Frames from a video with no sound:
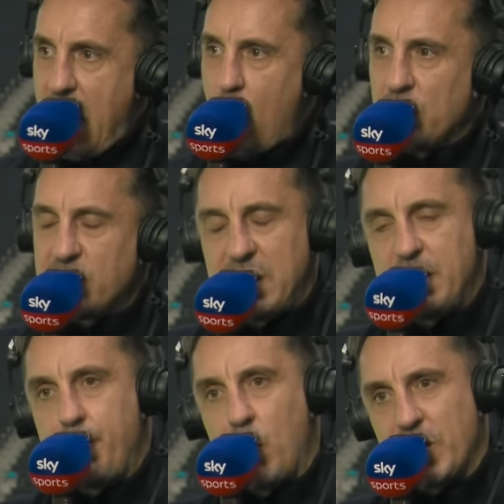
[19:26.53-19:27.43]
I want to see
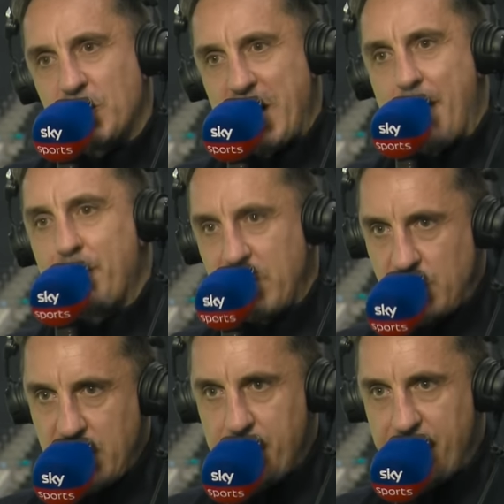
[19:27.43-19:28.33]
them put in a
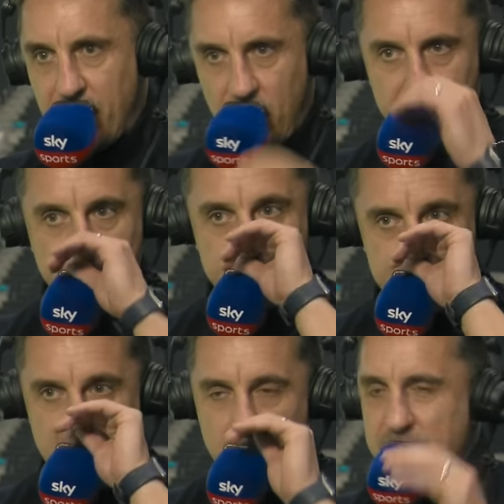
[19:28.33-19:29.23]
championship performance.
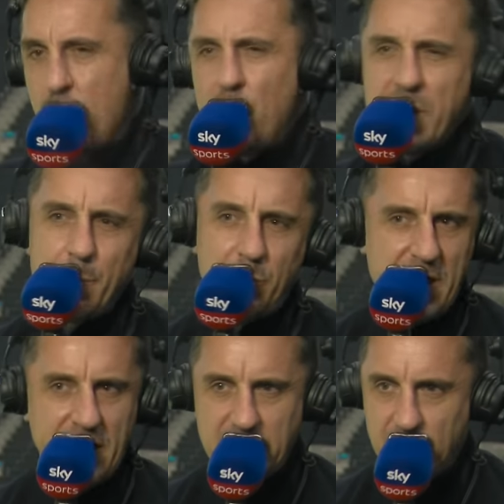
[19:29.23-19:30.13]
We know they can
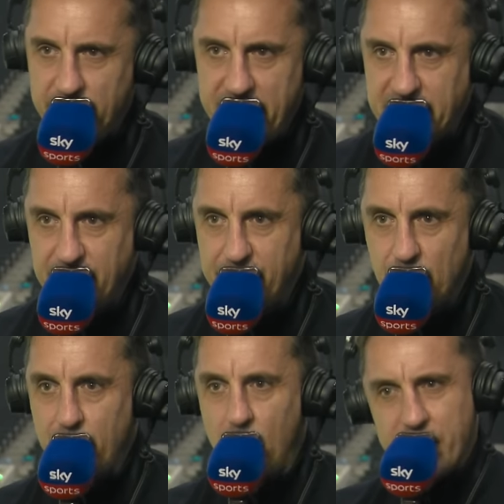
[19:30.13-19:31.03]
play exhilarating
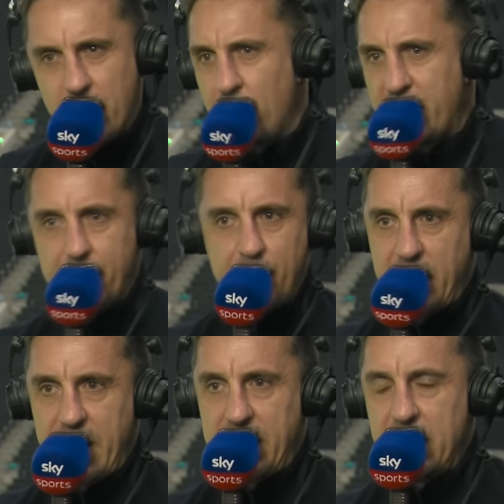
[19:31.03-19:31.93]
football. We know they can
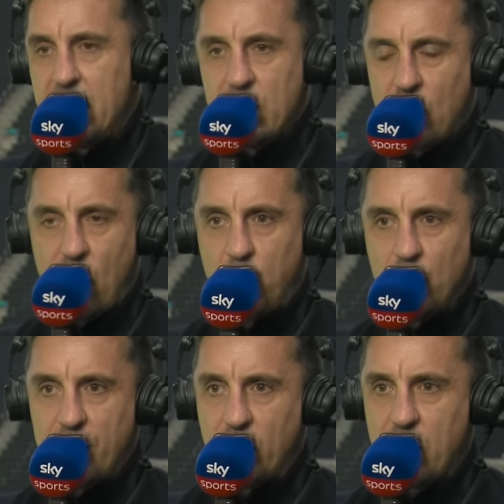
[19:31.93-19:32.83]
play sort of
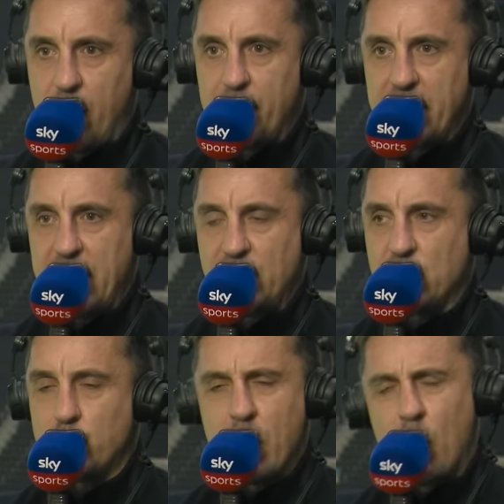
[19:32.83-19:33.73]
wonderful
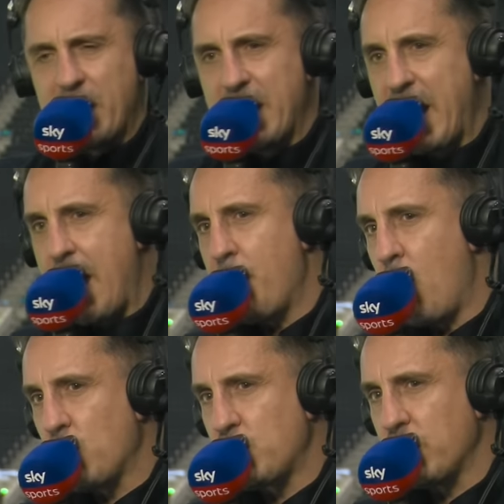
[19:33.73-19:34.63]
combinations. We know they can get
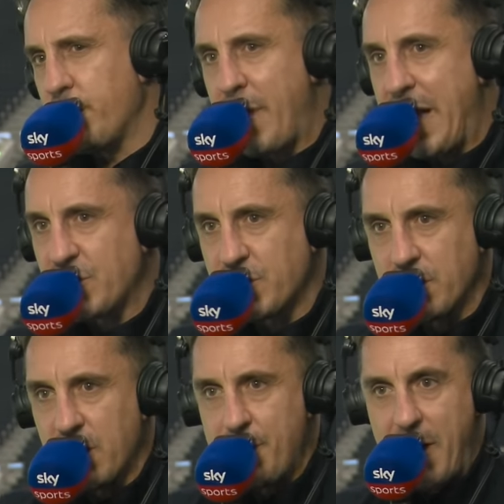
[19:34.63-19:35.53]
emotional and
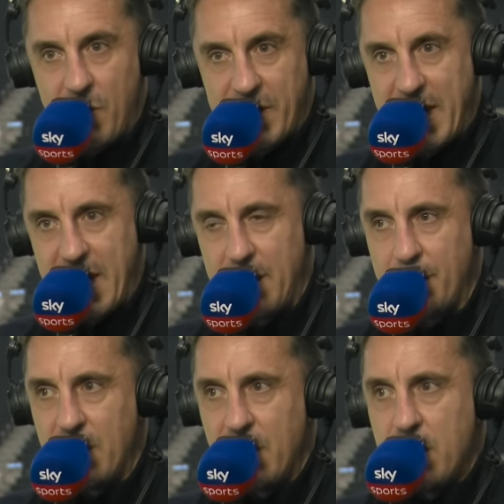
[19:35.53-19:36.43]
passionate about the
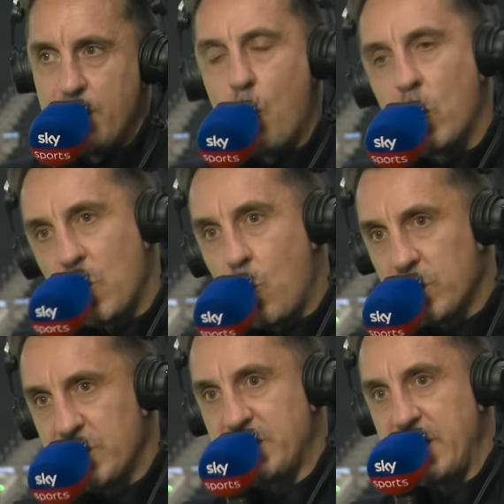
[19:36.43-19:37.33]
game. But what I
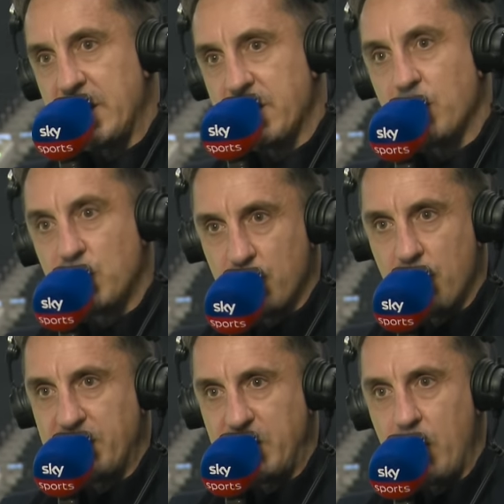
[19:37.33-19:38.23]
want to see is a
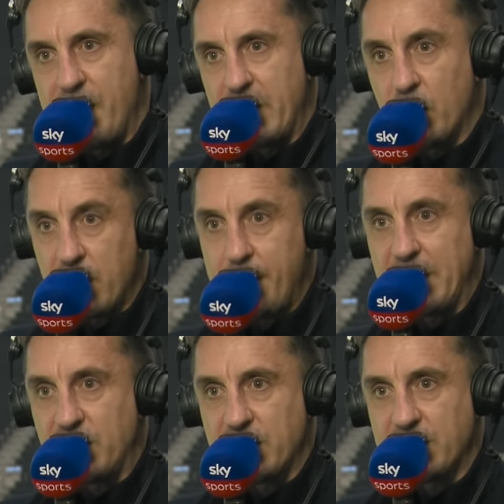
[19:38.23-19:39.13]
maturity where they look at
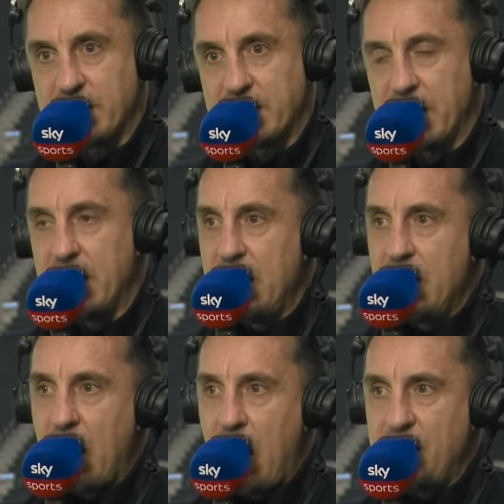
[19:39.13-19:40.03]
Manchester City
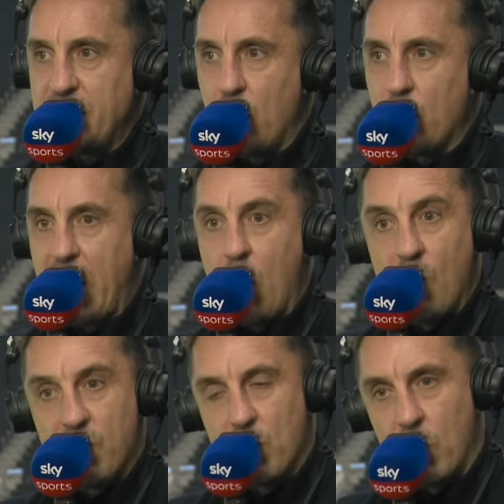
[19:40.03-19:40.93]
and they don't get
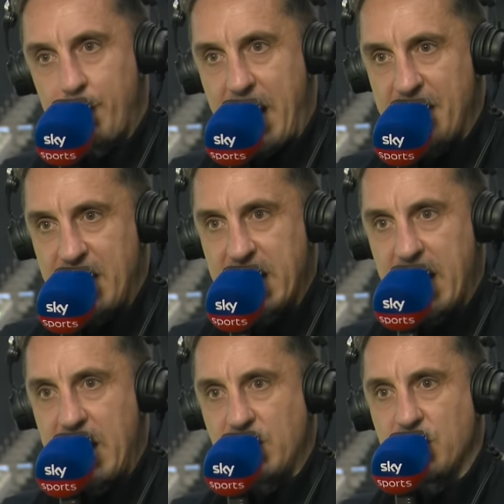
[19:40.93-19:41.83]
overawed by the
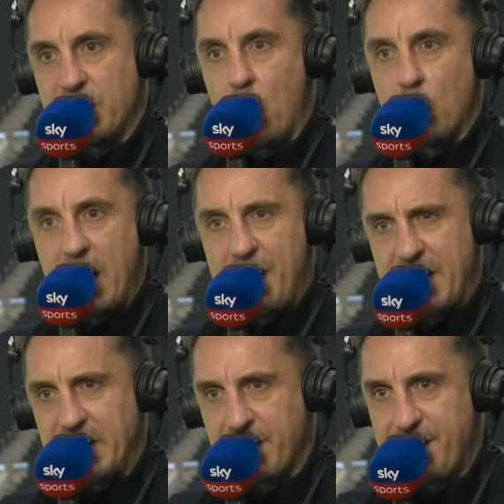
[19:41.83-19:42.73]
occasion. They don't let
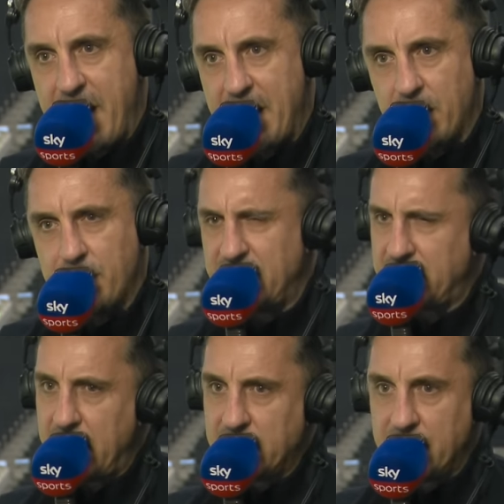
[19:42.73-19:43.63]
things affect them. They
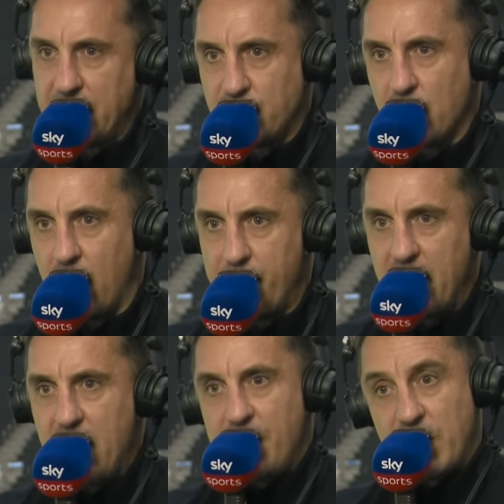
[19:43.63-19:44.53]
stick to their job.
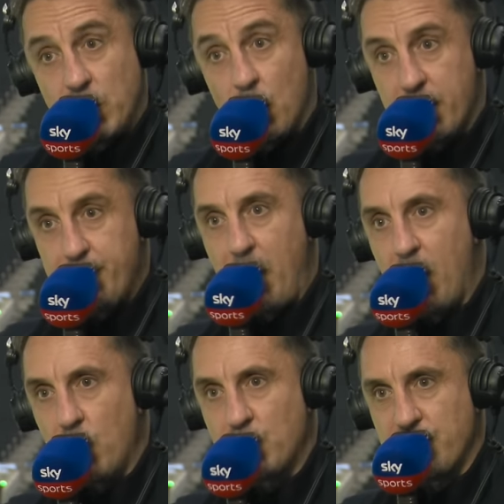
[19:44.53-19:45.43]
They show
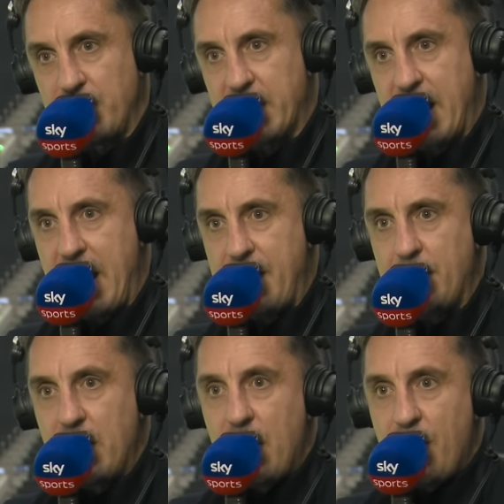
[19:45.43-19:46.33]
composure in the
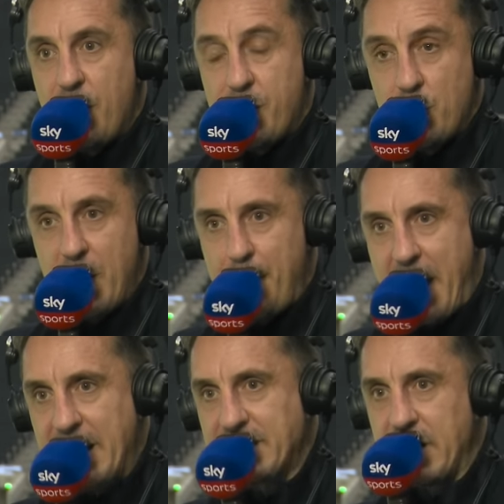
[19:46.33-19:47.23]
game through their
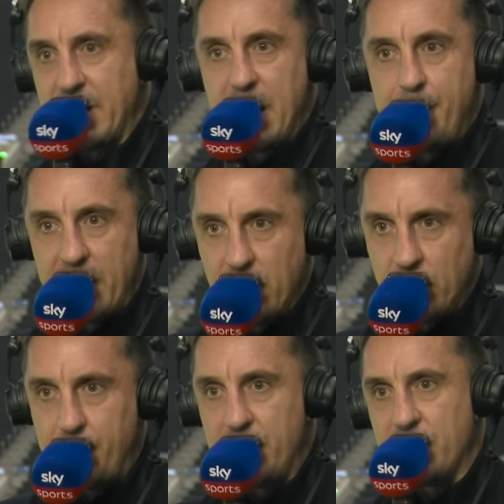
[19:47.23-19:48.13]
passing and their
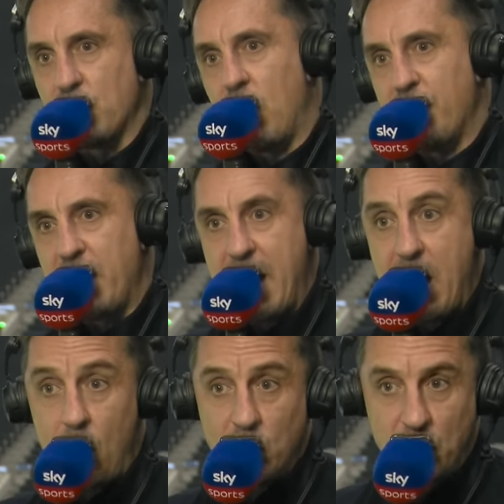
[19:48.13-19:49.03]
build-up and sort of
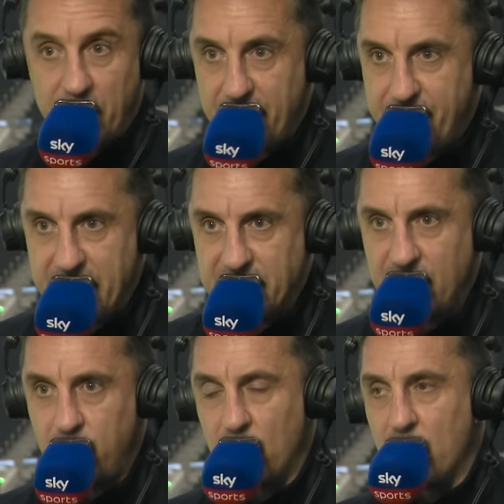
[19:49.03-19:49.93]
their also the
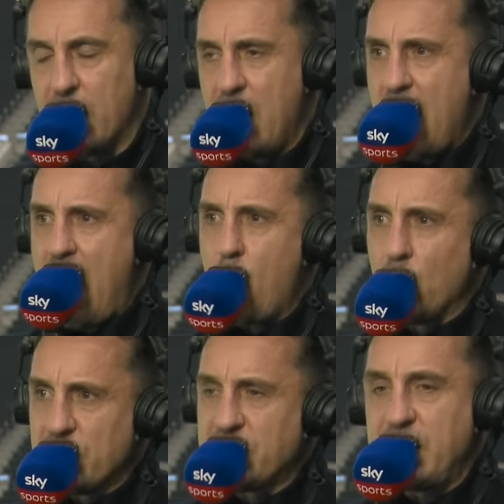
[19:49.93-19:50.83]
defensive work. I
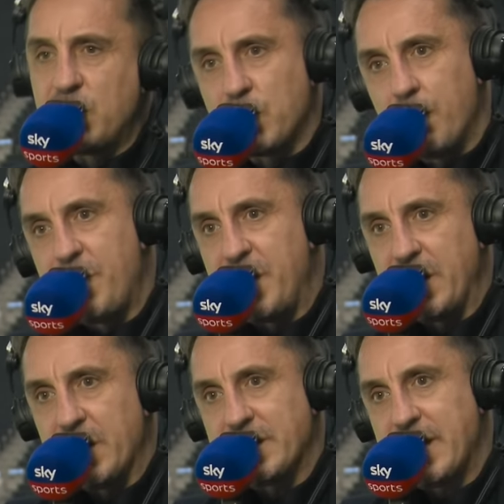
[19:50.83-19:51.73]
want to see
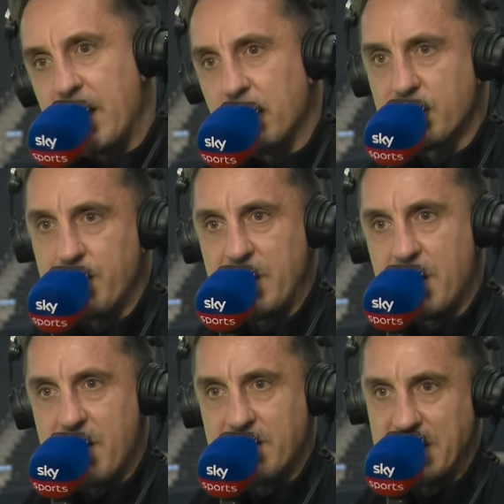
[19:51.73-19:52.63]
something that tells me
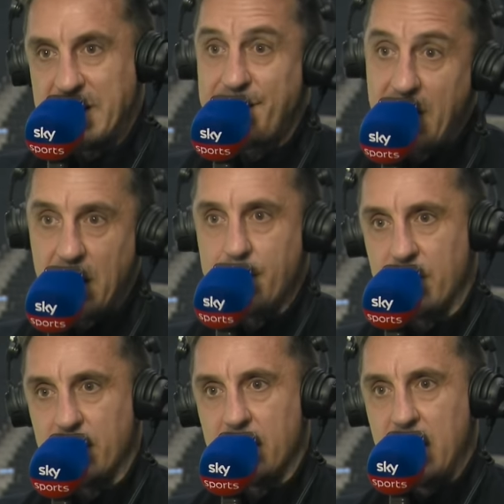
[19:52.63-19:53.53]
that there is a
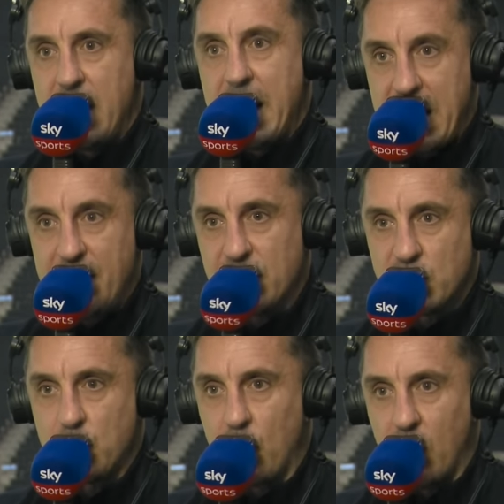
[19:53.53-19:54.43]
development in the
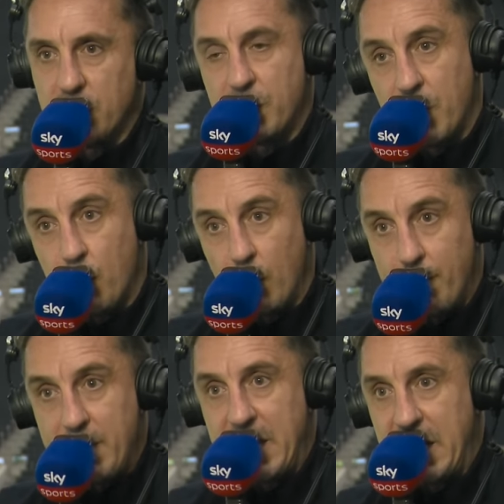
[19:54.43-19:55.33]
squad that will
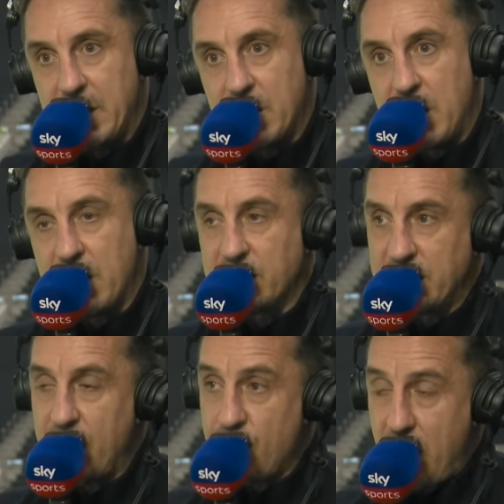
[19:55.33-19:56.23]
mean that you can
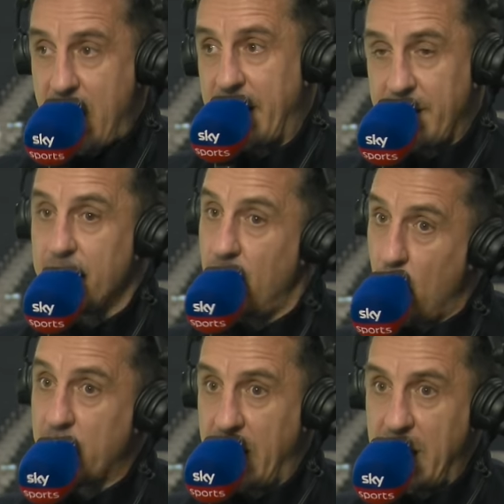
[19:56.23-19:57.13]
say, right,
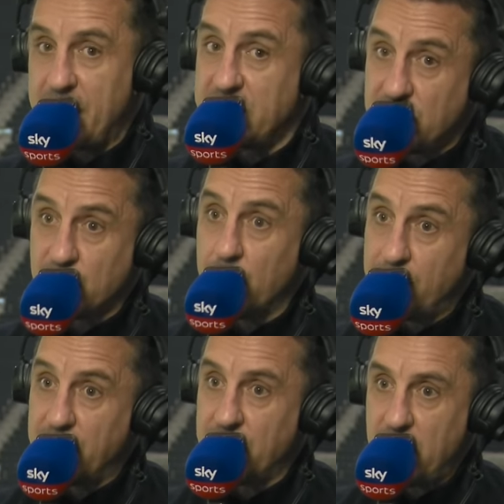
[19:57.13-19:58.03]
okay, this is
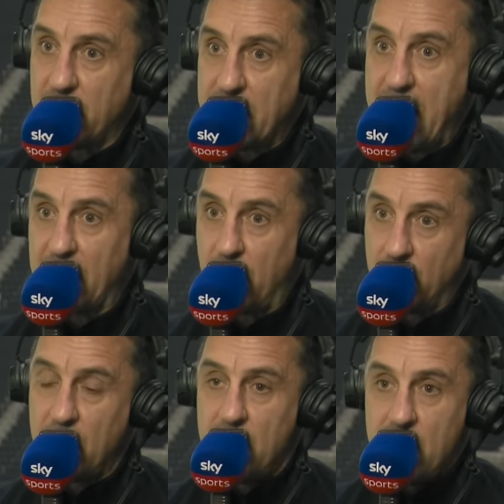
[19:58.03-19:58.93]
something that you can hang on.